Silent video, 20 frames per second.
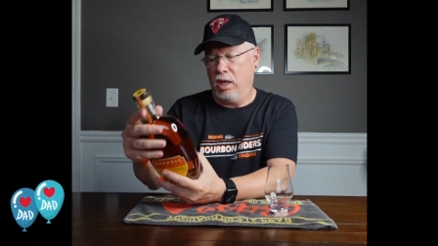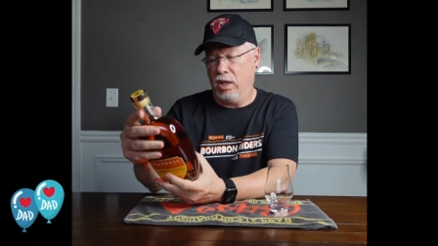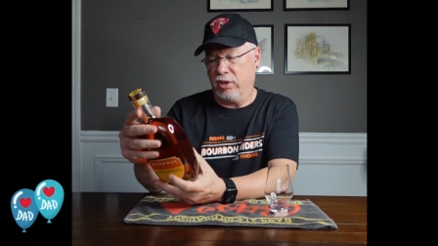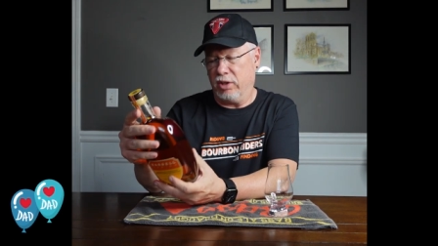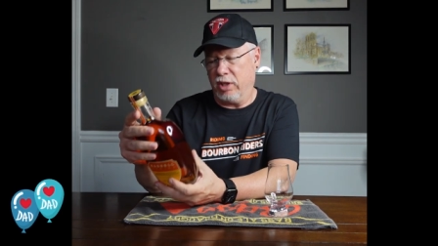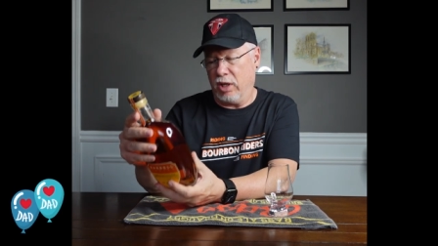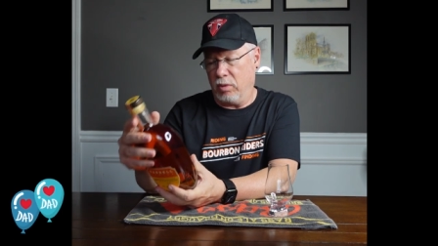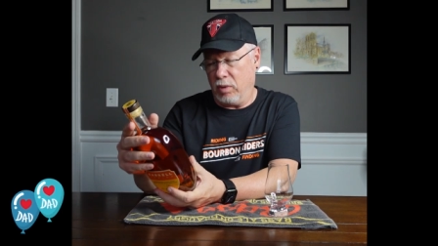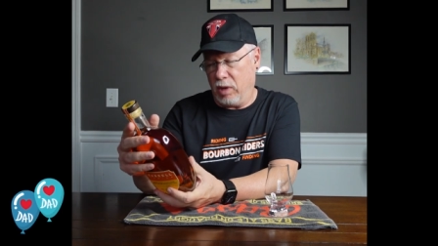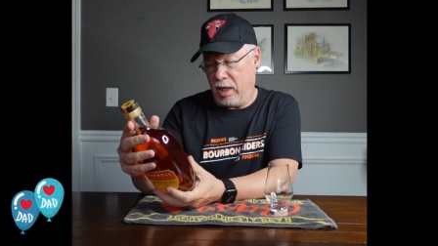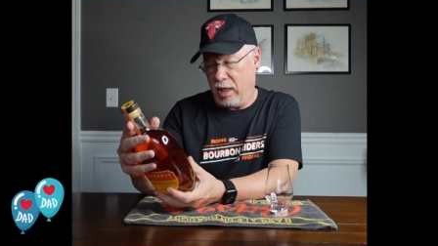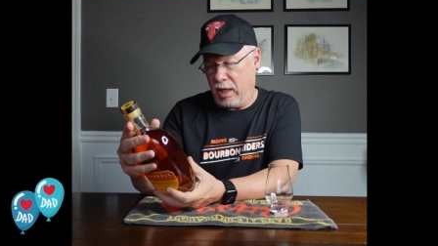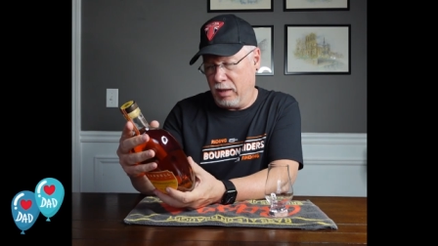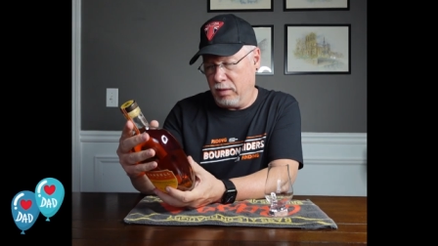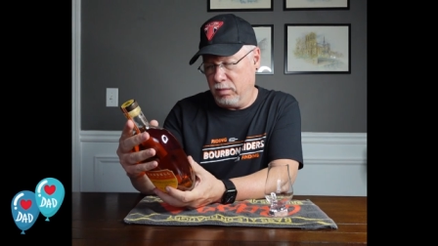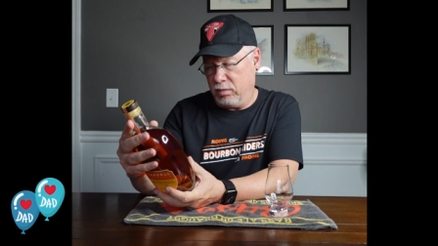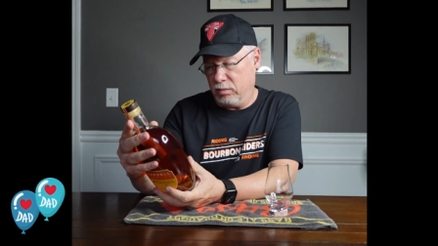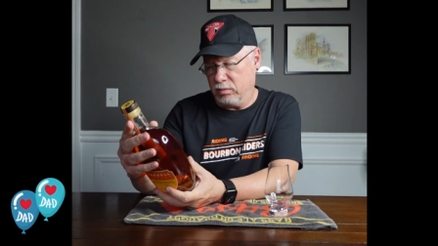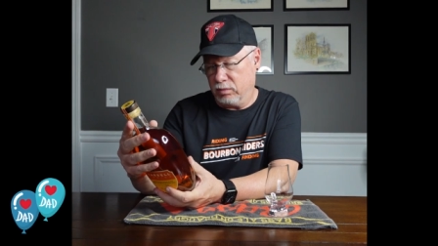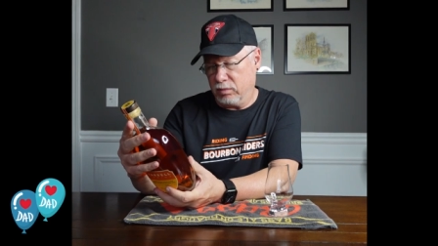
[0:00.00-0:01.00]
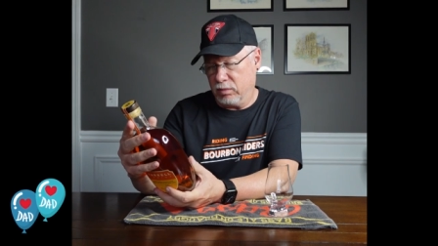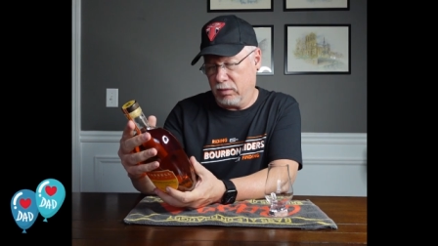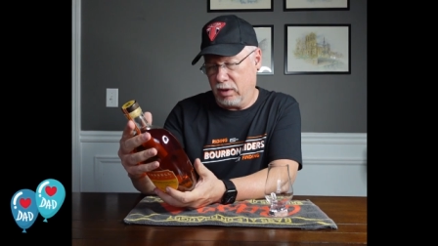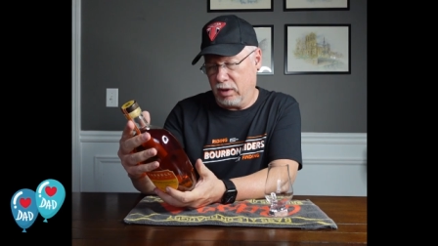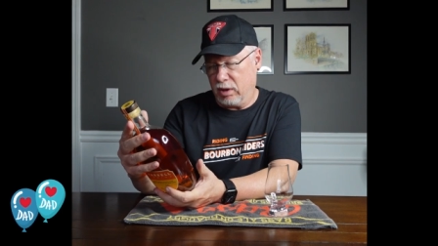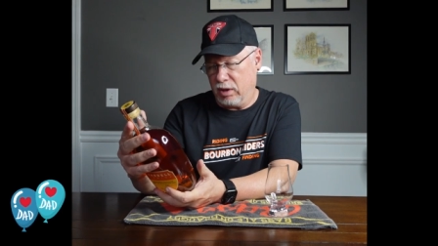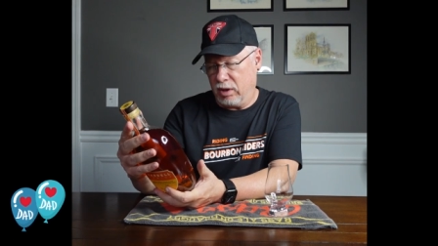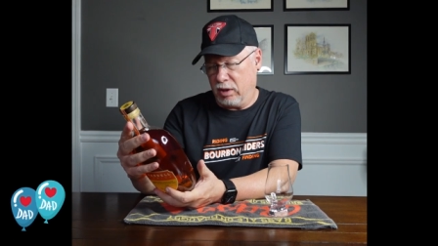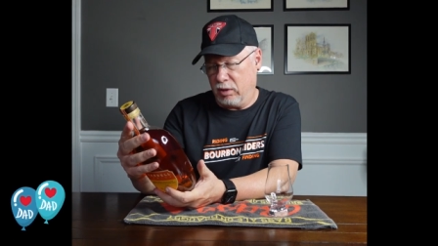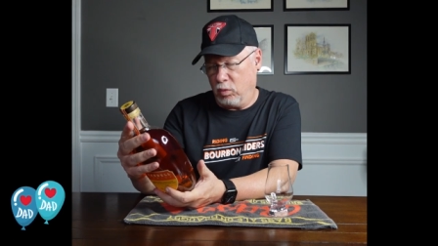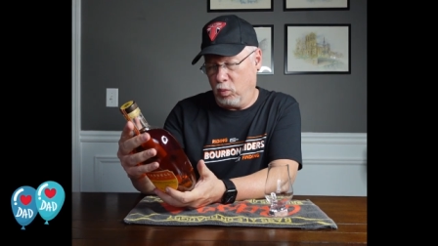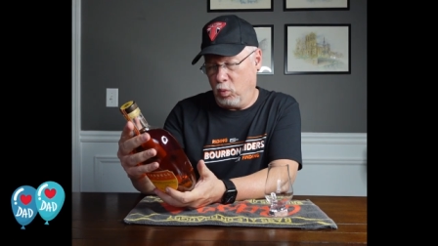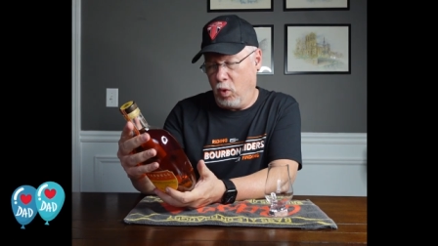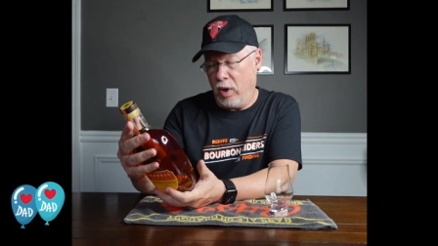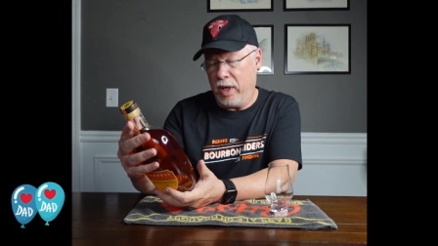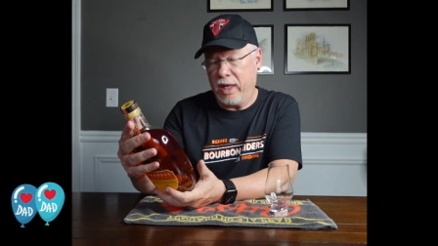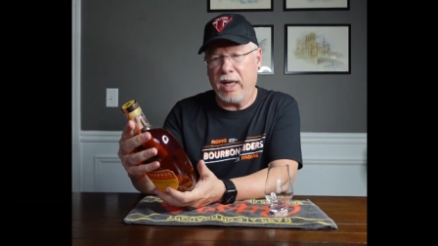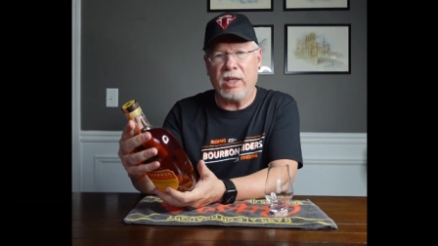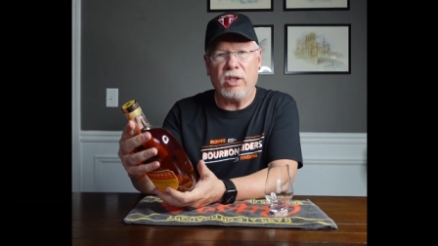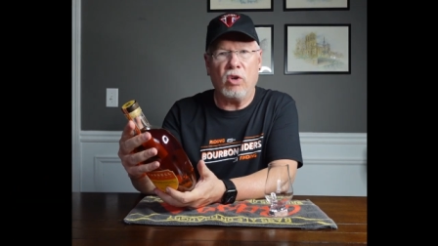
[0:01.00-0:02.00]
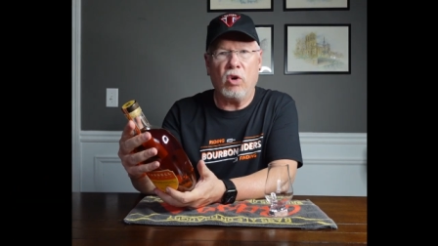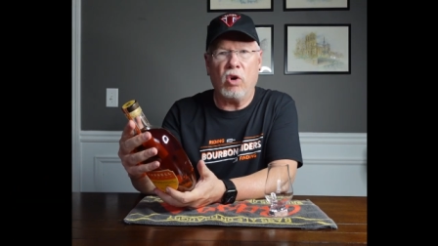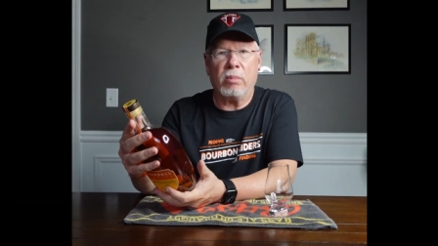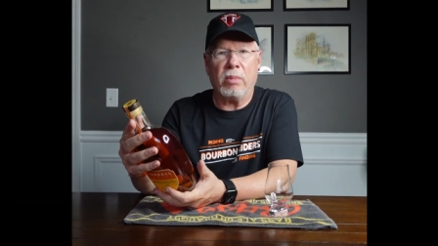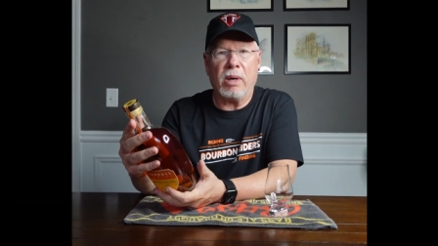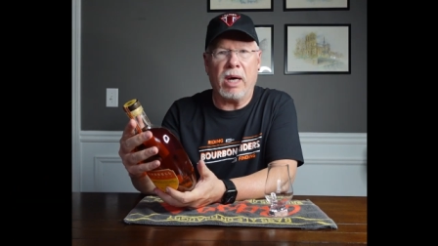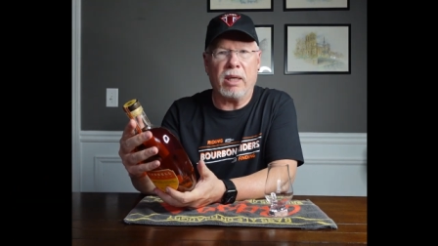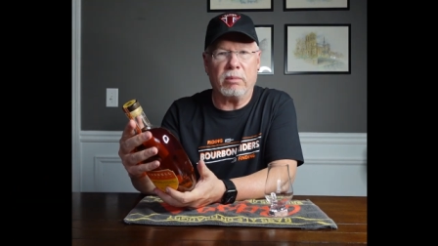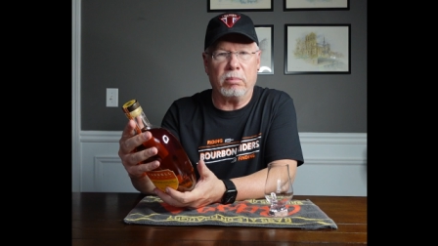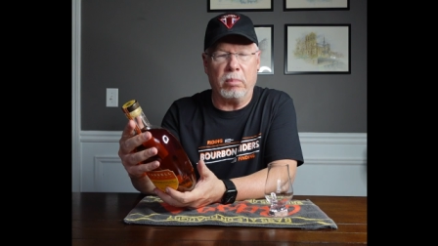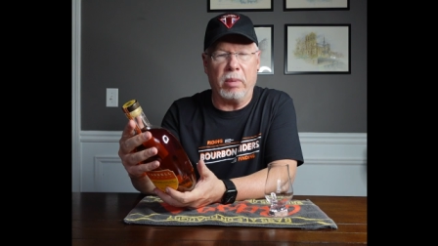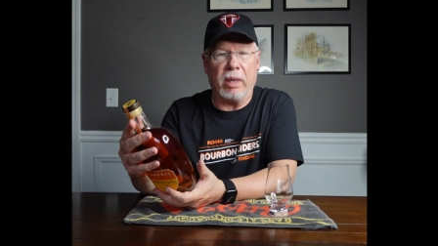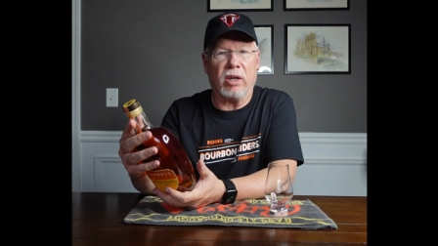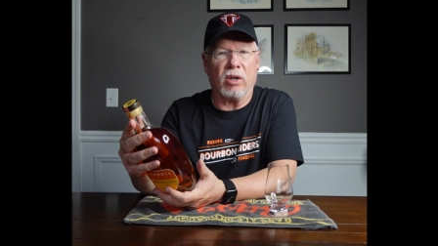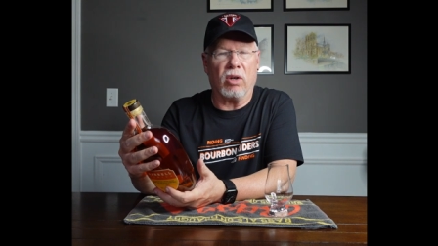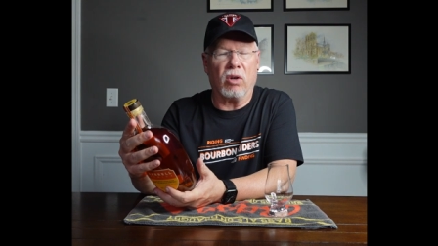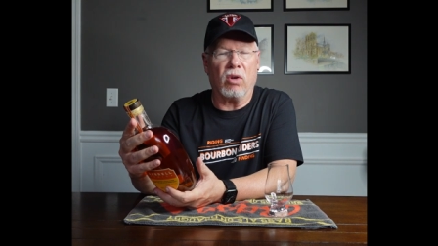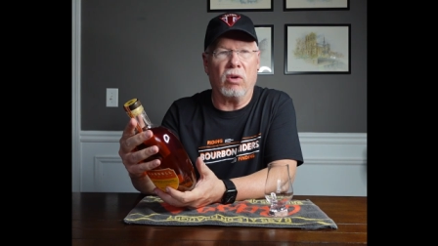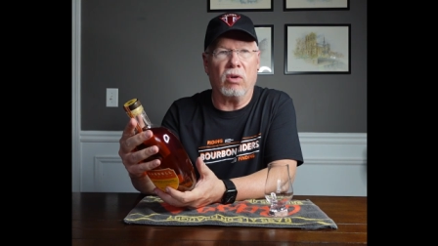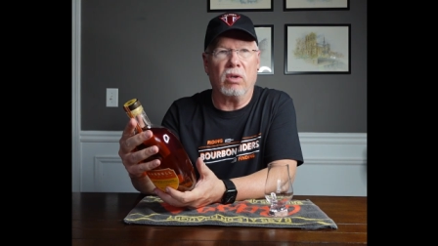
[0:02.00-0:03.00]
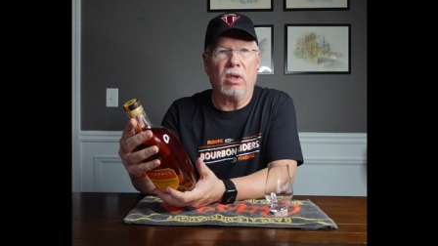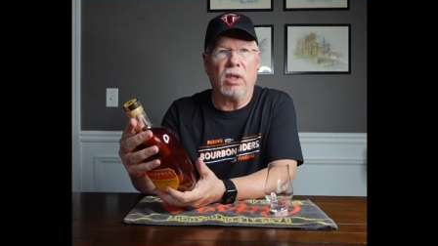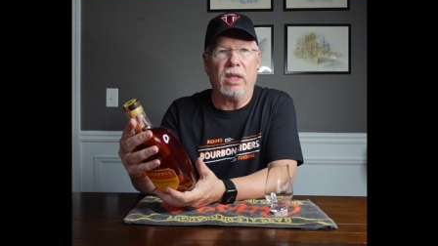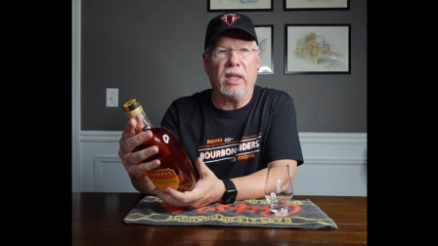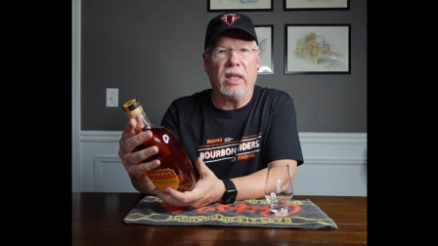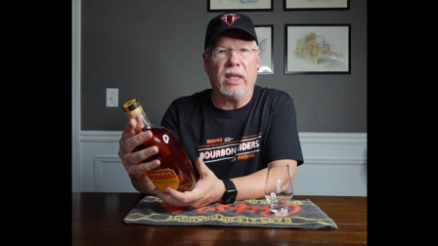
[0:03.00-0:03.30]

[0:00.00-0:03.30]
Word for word: So uh, what I know about Barrell